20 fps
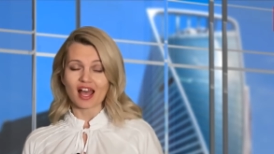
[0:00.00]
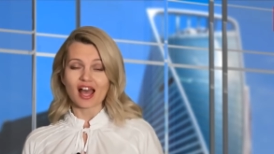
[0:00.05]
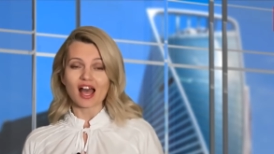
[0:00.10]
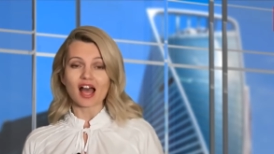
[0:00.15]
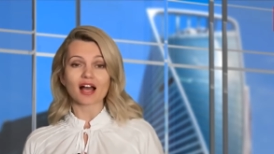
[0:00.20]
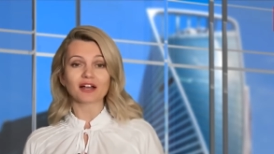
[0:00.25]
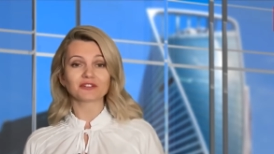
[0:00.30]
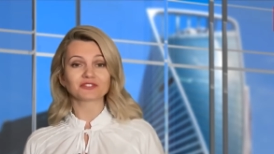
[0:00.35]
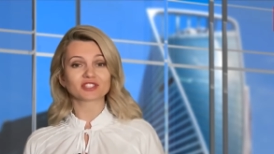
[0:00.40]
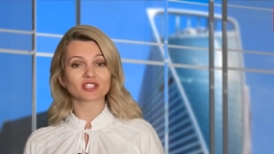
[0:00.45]

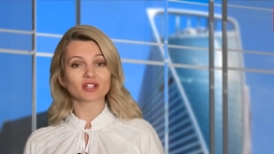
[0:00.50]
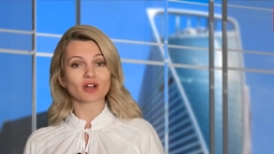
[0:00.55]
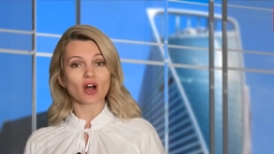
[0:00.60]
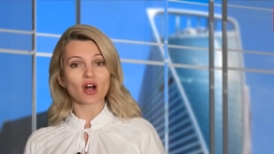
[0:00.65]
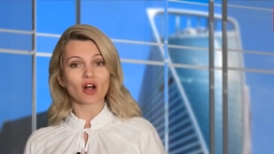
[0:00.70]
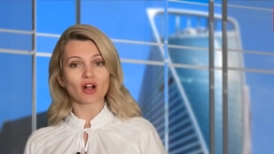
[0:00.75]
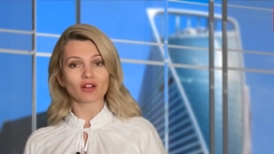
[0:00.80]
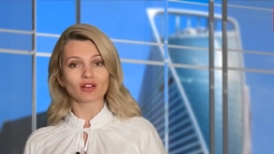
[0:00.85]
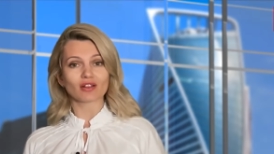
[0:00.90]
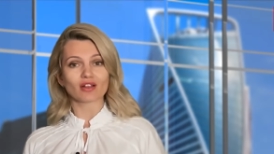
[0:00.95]
After
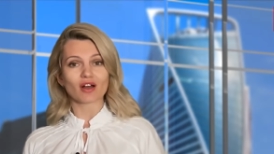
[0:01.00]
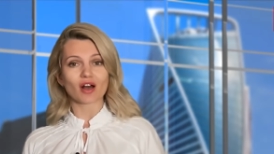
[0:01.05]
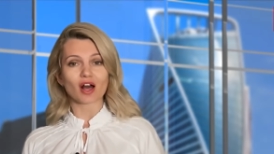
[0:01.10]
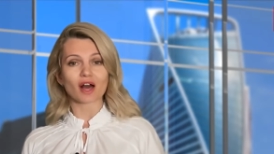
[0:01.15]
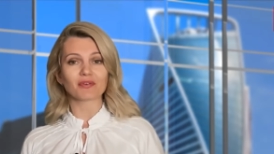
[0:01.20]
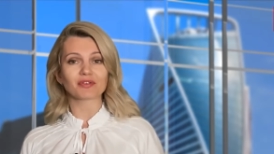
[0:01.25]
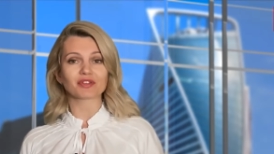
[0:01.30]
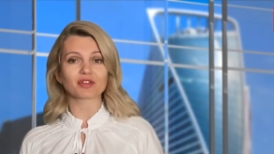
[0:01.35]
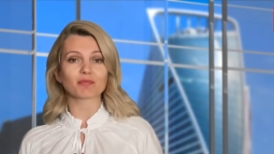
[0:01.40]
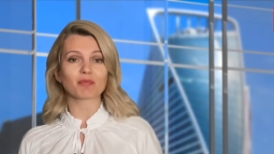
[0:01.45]
all,
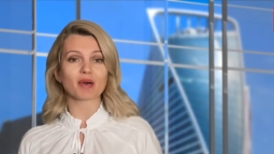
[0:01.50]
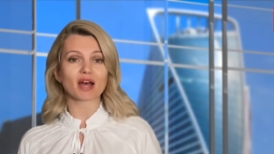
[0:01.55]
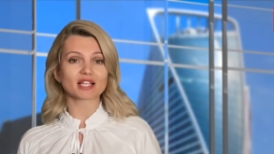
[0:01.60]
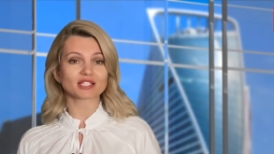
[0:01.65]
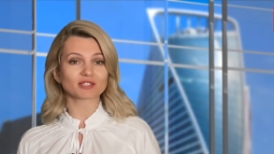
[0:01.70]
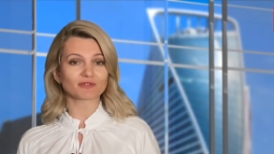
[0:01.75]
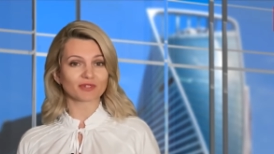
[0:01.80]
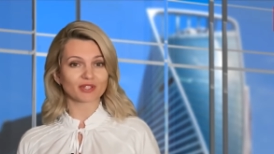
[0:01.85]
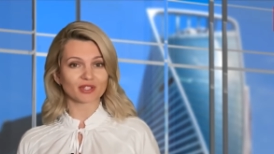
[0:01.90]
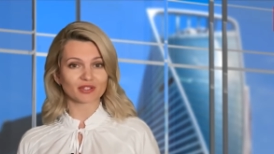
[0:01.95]
over the
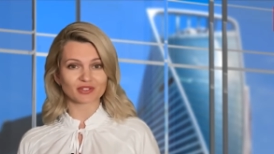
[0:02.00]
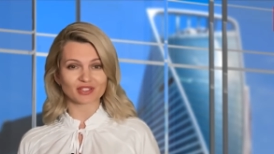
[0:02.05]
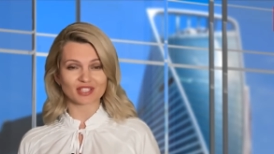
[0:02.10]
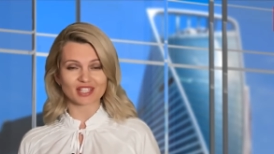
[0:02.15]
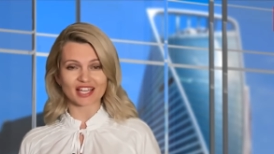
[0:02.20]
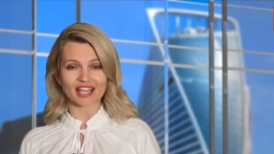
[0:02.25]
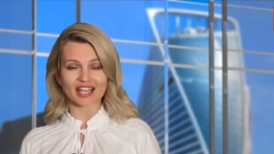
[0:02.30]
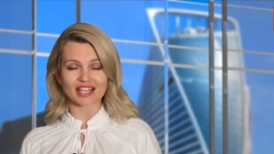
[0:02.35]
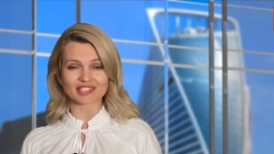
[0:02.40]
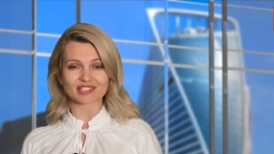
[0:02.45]
past few
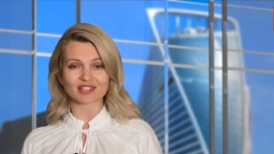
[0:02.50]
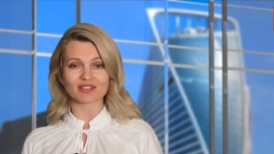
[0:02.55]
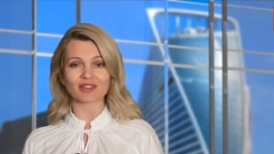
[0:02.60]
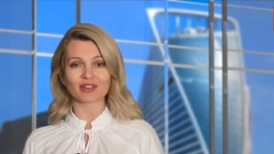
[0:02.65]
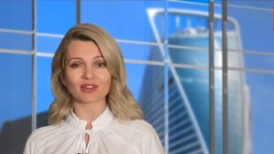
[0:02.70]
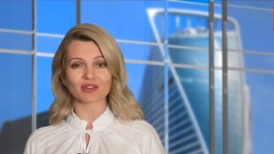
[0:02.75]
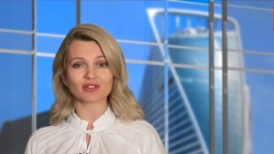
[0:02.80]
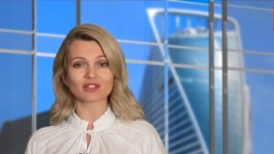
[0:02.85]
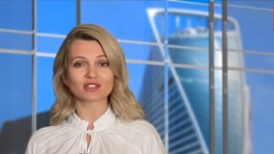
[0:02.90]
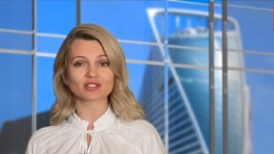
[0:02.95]
days, the
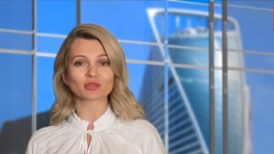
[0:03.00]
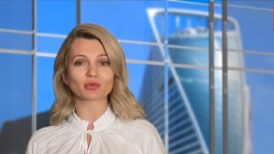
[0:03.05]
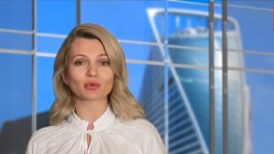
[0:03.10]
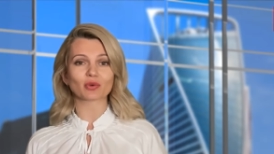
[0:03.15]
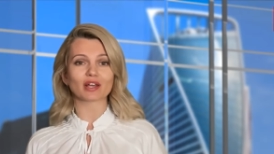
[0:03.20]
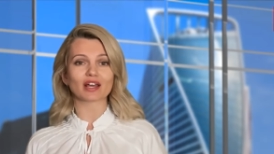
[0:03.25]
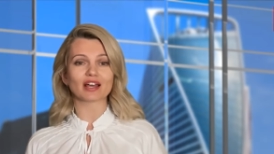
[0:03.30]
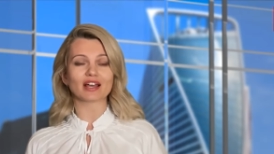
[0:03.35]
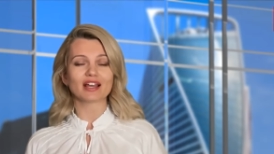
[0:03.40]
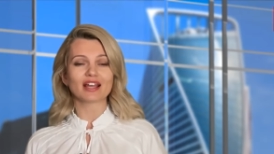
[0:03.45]
US
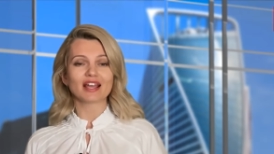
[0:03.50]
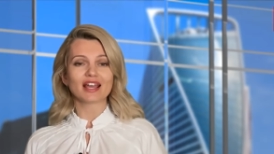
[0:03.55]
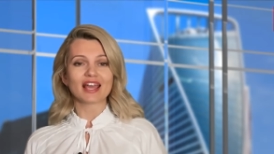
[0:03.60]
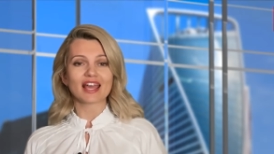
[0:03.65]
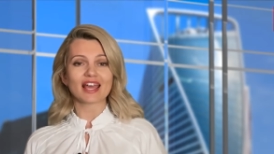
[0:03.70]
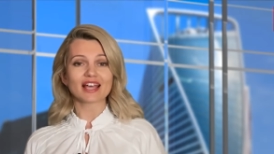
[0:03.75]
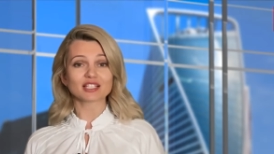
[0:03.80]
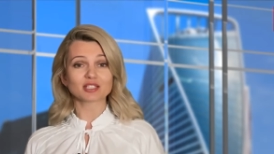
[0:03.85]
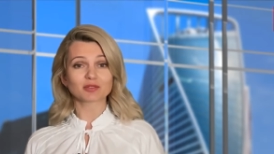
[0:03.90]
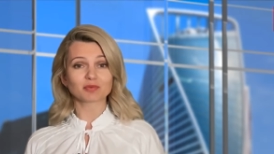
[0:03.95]
dollar
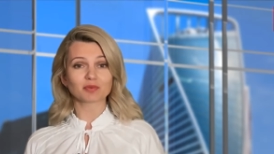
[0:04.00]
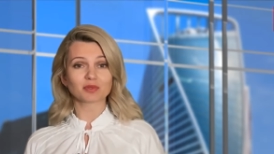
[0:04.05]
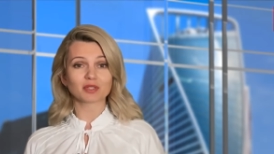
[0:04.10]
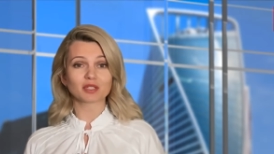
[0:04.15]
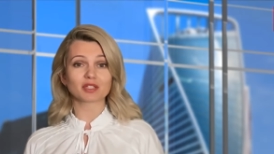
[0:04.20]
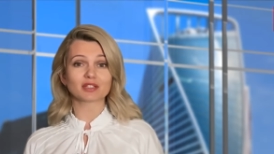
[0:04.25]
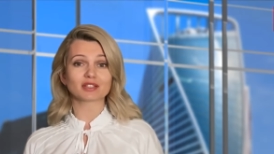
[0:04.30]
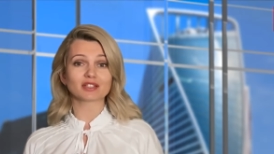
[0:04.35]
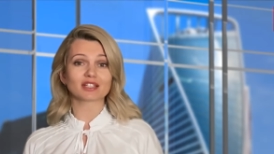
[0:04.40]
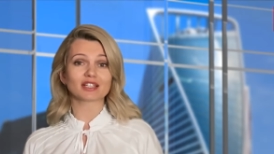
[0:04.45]
has
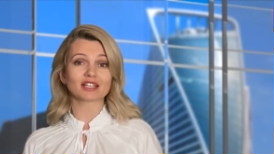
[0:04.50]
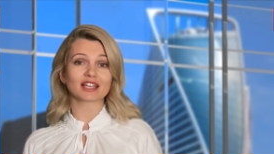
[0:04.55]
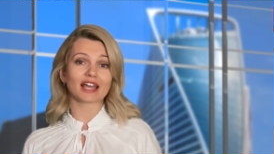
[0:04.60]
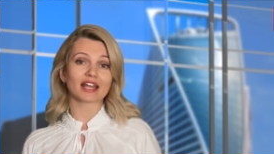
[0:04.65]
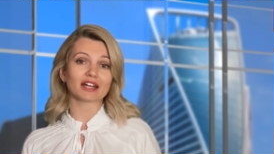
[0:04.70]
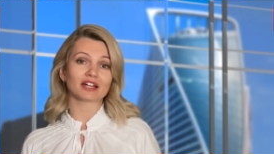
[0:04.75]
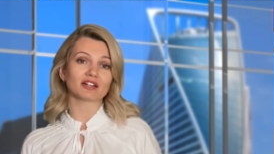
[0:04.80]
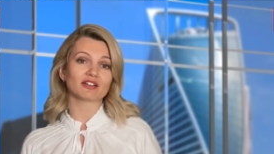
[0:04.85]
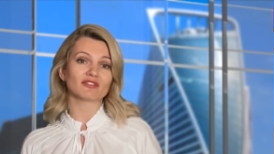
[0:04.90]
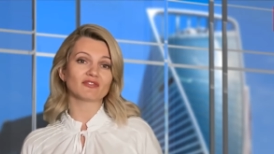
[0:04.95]
been
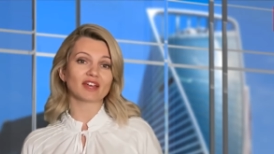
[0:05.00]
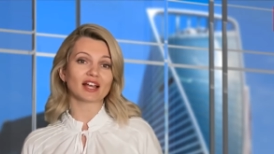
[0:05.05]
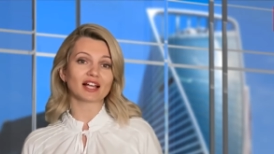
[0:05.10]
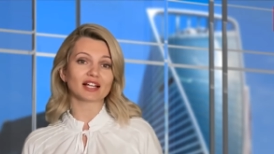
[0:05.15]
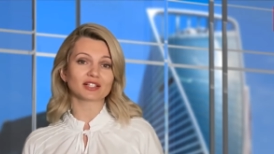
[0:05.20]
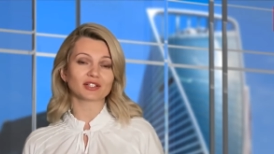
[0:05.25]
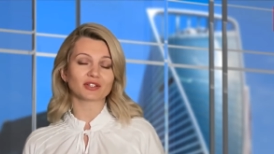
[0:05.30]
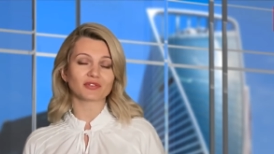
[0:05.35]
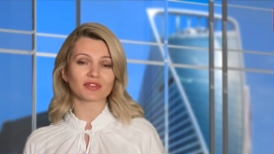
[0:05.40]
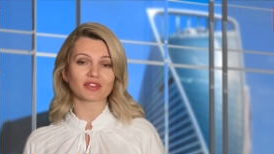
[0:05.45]
gaining in
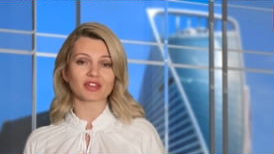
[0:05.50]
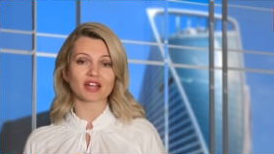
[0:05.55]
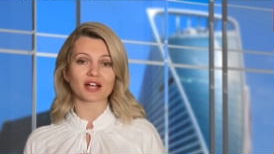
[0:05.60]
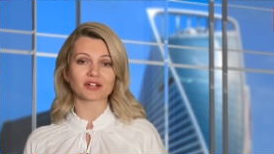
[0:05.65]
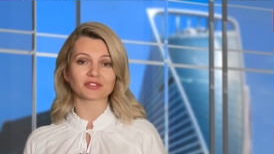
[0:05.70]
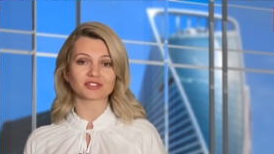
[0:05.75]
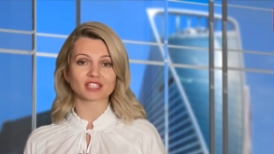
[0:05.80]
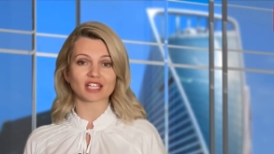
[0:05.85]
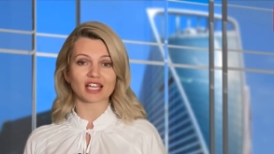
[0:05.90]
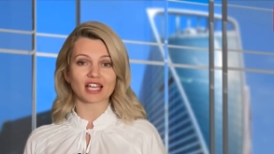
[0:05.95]
value
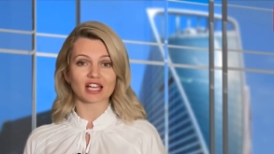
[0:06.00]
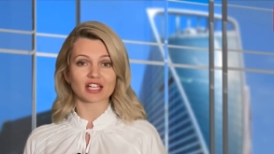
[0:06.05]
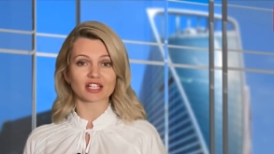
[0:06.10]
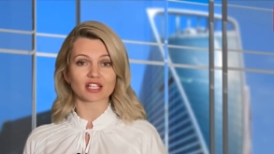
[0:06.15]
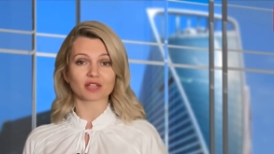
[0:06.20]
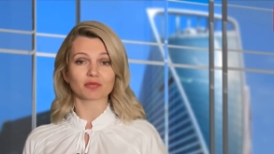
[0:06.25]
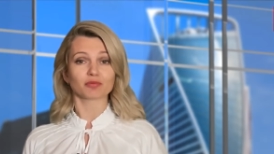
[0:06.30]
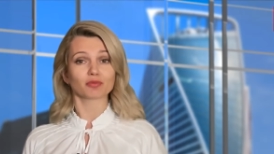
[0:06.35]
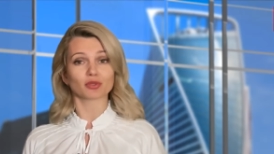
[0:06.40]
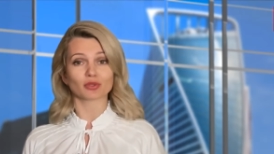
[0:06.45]
without
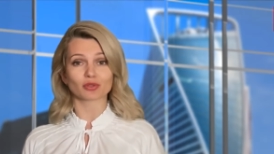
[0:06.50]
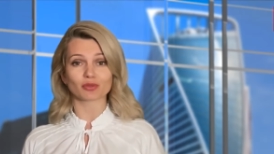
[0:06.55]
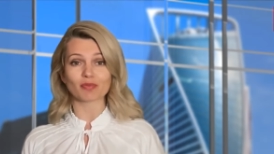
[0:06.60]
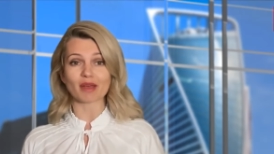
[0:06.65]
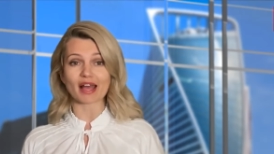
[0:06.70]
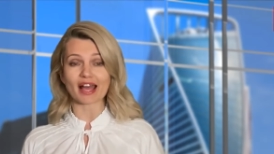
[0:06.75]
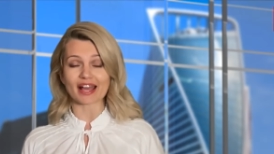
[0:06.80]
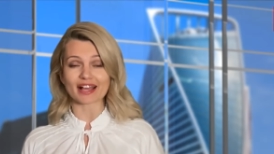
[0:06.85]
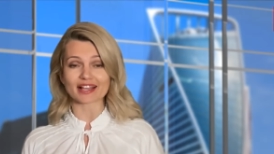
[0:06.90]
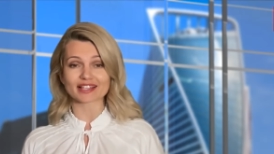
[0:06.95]
any
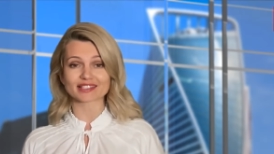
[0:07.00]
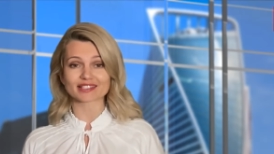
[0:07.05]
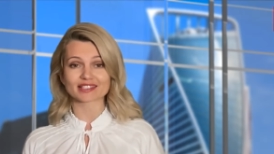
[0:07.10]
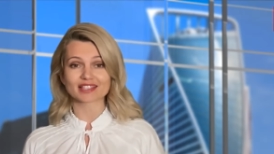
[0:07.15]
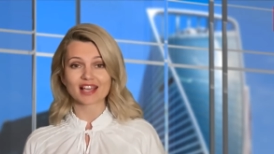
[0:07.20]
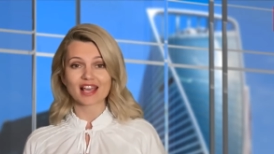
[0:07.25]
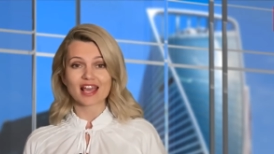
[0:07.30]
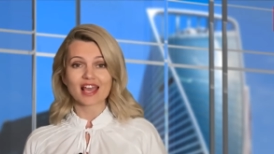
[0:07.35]
pullbacks.